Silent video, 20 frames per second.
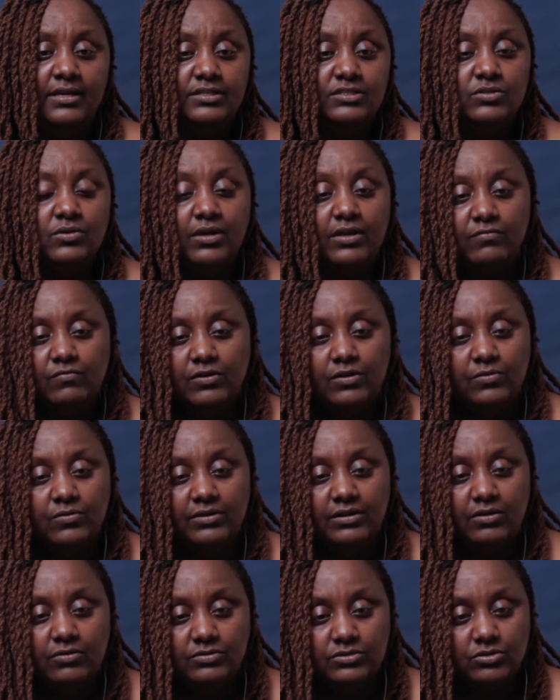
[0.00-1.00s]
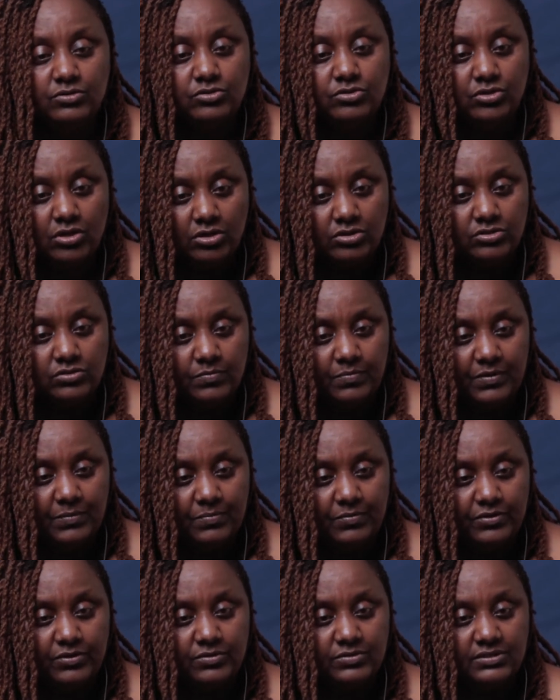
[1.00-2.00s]
So if we could also talk to
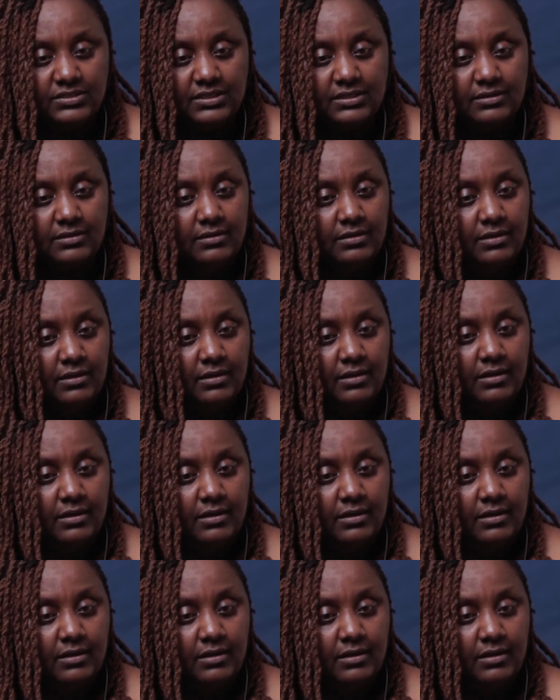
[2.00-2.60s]
people using,